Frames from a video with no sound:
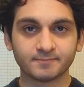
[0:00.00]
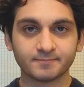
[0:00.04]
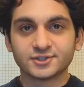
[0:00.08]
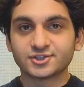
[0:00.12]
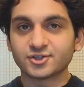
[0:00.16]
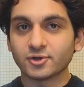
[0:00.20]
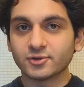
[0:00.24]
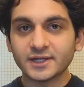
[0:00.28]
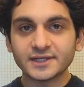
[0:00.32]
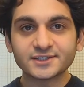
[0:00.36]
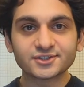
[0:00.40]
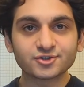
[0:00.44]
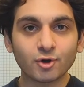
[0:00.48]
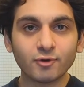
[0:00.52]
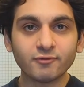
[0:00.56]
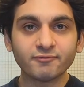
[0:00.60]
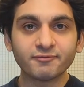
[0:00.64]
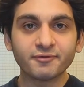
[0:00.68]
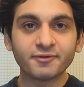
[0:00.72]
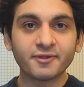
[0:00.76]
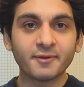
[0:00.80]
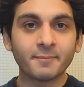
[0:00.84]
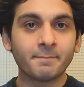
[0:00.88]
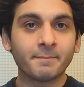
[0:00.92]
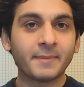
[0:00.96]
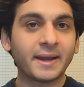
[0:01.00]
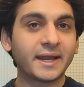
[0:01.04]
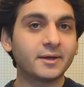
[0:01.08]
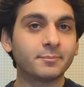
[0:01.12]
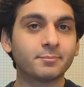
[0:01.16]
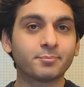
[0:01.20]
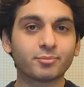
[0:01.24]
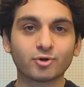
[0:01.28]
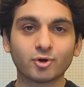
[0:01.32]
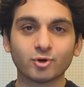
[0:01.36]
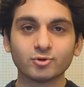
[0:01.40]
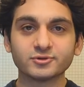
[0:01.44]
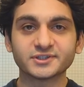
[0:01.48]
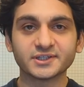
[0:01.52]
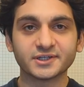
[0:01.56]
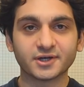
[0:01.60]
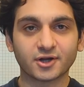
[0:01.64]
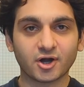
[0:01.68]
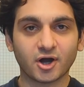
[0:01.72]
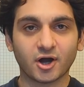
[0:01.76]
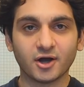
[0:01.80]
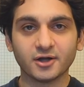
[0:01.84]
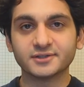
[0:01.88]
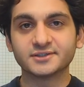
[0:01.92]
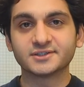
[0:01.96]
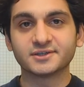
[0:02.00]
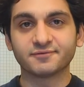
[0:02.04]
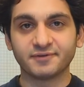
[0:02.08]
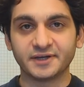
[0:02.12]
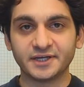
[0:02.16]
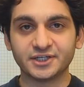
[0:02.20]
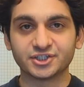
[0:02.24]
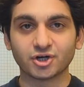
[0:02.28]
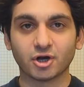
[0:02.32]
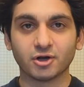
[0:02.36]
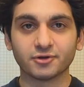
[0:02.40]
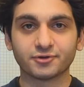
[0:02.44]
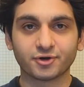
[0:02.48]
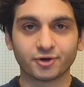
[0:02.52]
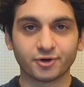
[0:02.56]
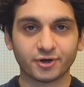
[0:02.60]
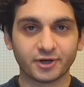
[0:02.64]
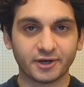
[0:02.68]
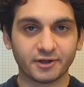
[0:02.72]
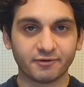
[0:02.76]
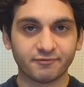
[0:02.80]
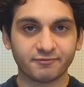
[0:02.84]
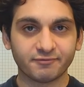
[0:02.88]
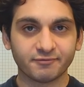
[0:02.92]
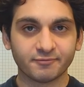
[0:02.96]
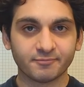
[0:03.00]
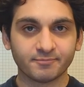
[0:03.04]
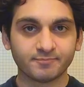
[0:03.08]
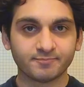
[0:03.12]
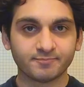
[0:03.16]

So let's go over the main pros and cons of each alternative.